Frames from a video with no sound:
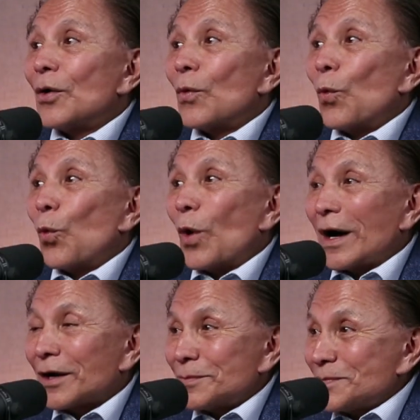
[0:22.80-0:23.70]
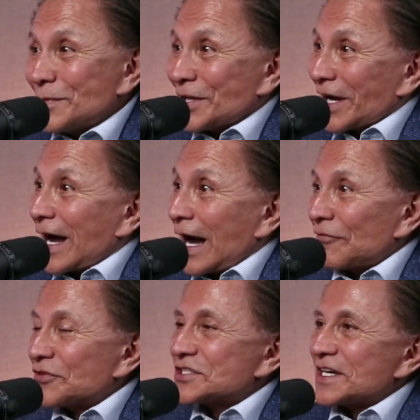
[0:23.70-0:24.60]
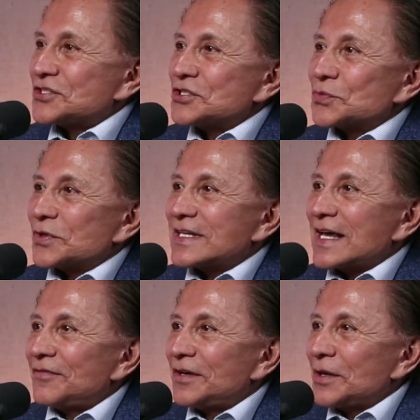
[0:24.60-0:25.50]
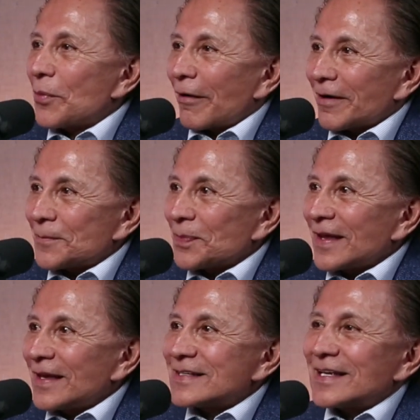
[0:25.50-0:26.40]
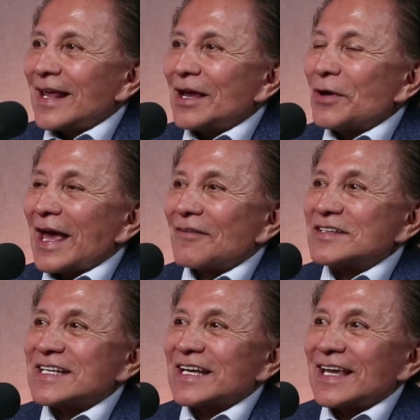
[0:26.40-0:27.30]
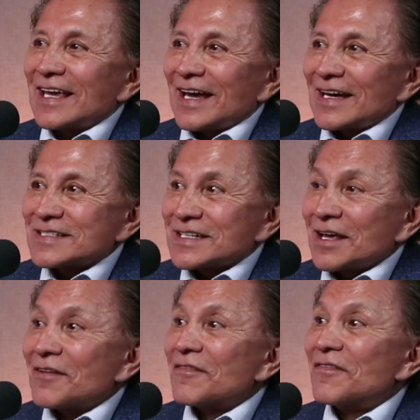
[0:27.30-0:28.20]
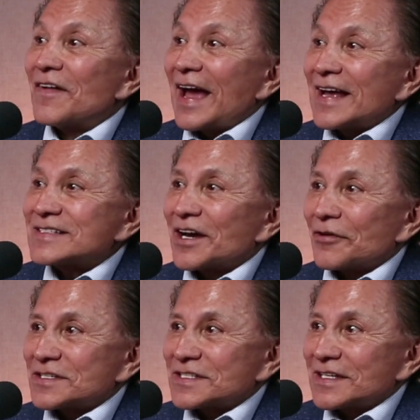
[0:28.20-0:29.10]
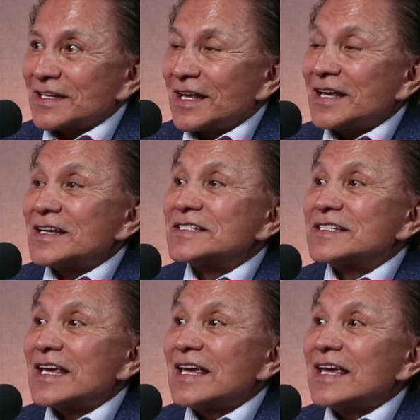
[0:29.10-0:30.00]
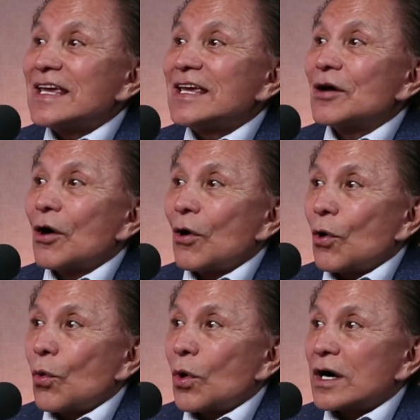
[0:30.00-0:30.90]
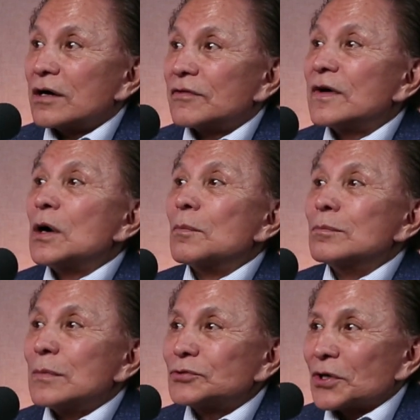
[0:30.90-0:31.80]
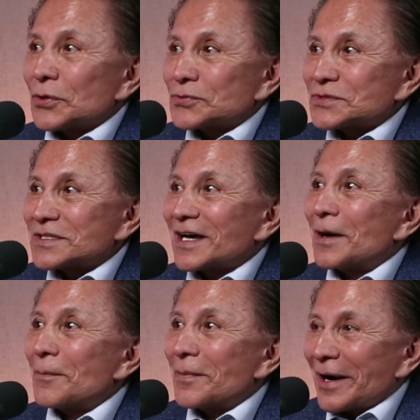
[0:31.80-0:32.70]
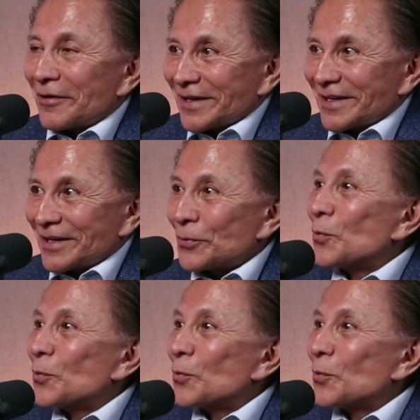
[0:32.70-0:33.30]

Welcome to Conversations with David Ibarra. Today we have as a guest Vance Harrison, CEO of Motos America.